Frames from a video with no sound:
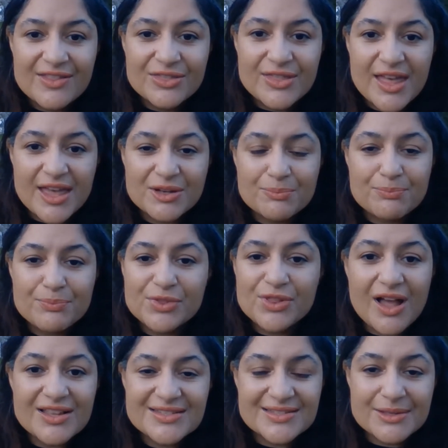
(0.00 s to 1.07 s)
that
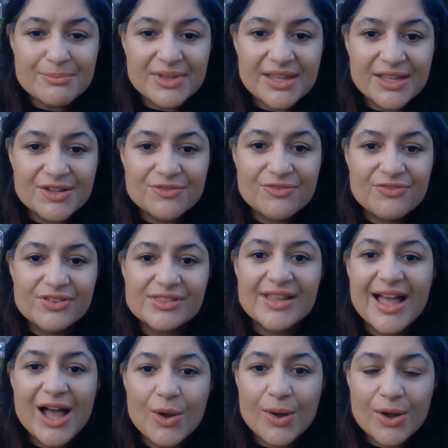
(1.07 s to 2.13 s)
blossoming,
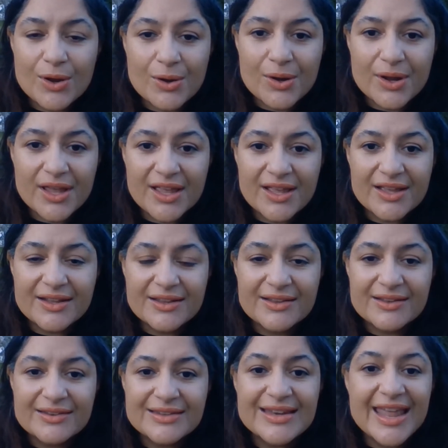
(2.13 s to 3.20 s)
flowering
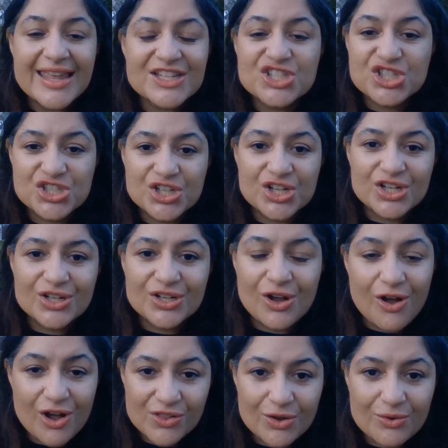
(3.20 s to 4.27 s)
nature
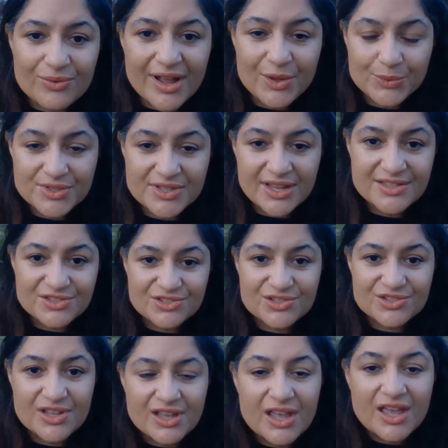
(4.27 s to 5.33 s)
all around us.